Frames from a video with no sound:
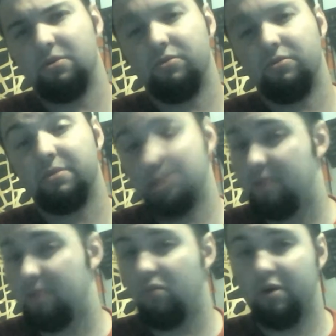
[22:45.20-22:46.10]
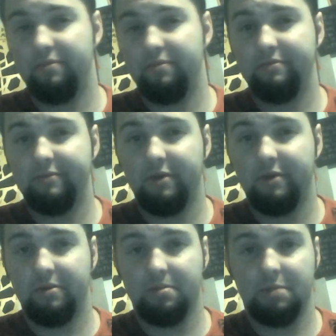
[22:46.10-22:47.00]
to somewhat
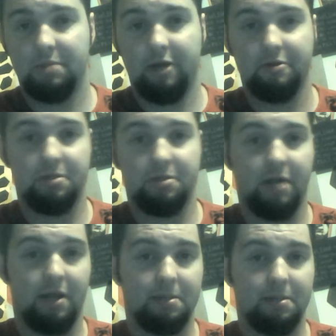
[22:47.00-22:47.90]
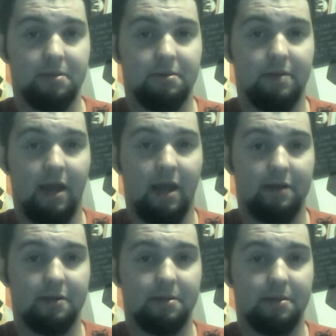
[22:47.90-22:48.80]
of some childish tax-
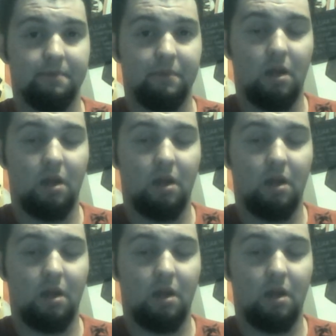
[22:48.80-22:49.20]
tactics,